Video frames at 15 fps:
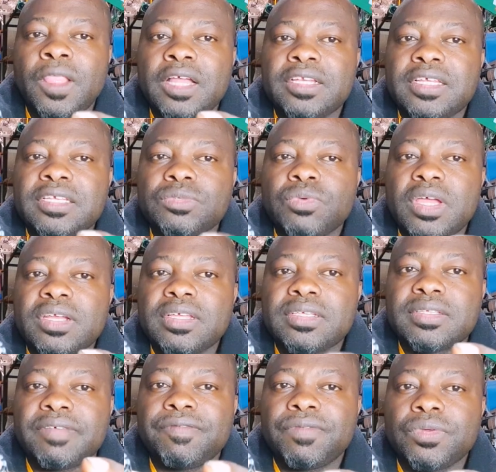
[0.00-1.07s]
This one
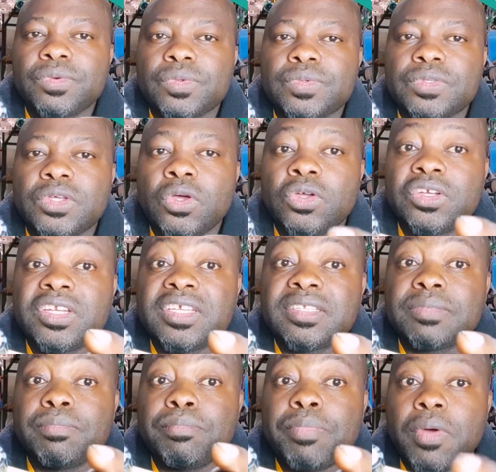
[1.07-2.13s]
is a fuse on this
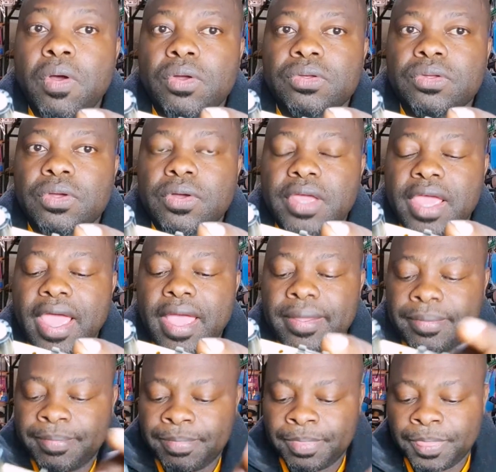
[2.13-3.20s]
board. Okay,
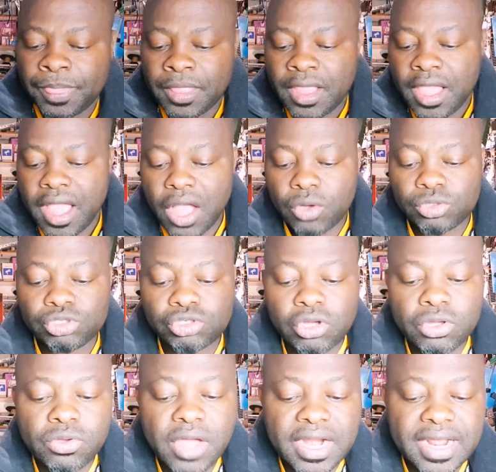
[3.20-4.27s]
I'll show
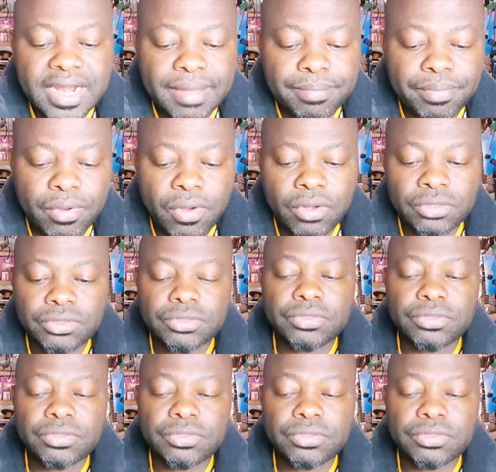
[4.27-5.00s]
you another board